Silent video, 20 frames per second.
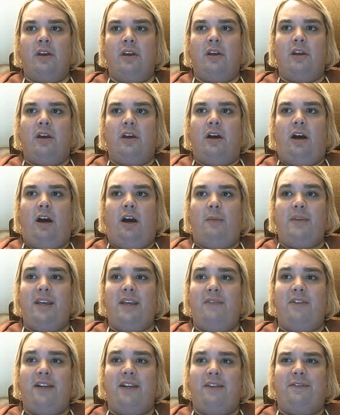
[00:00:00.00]
Um,
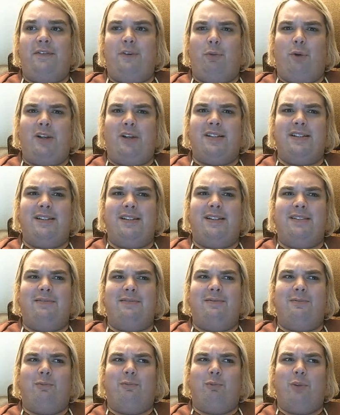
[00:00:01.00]
even if it wasn't
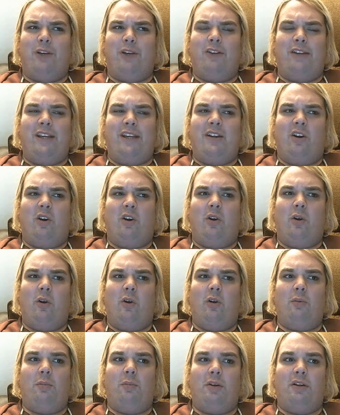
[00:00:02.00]
really her,
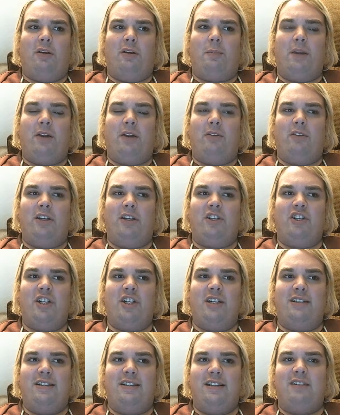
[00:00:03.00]
but apparently she
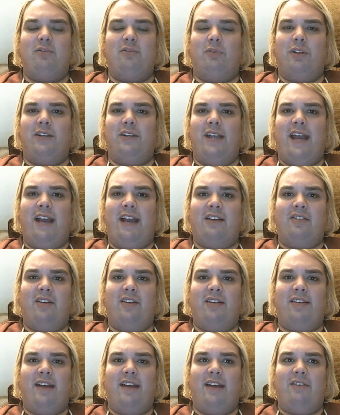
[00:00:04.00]
did really act like
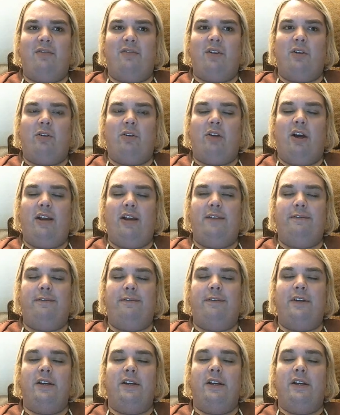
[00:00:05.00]
that in real life.
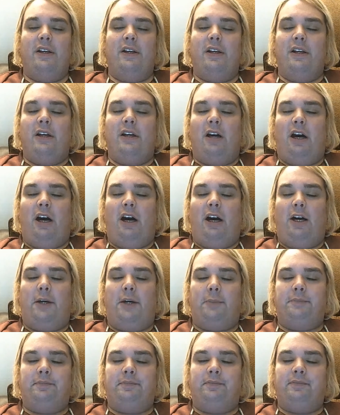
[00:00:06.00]

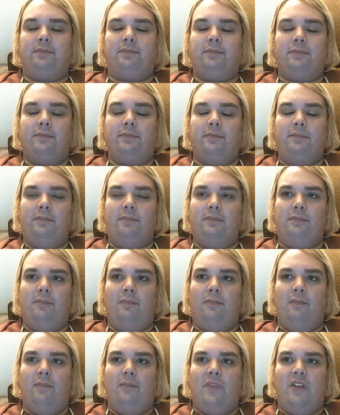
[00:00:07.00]
Um,
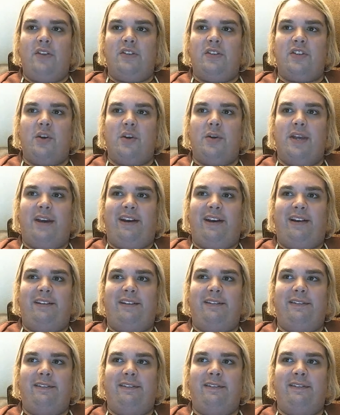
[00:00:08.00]
so yeah,
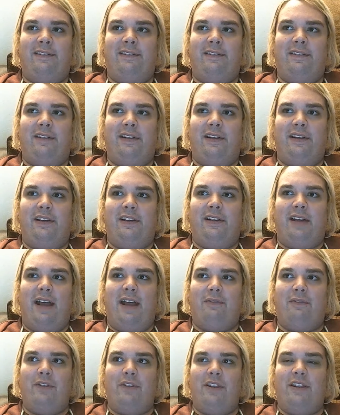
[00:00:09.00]

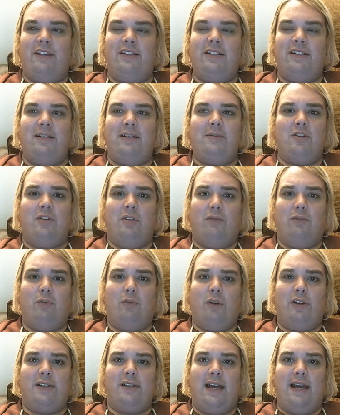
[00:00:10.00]
everything seems to have
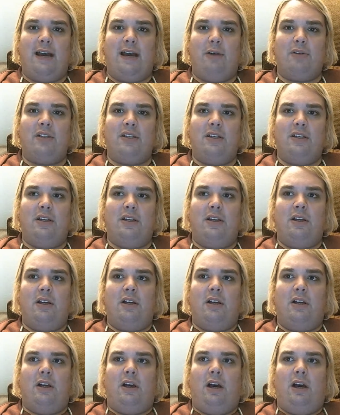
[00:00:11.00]
worked out.
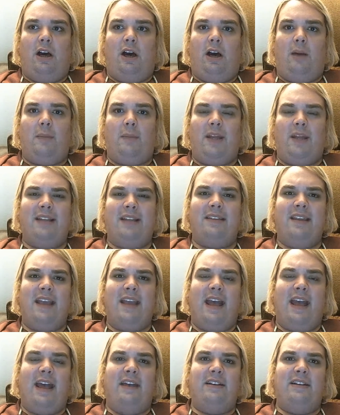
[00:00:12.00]
Um, and at the
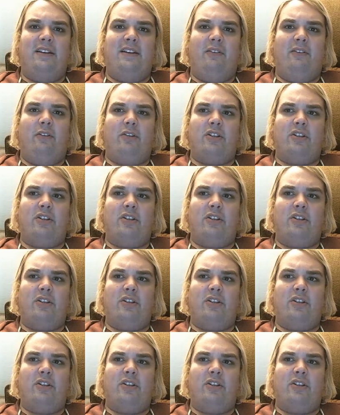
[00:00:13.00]
end, it looked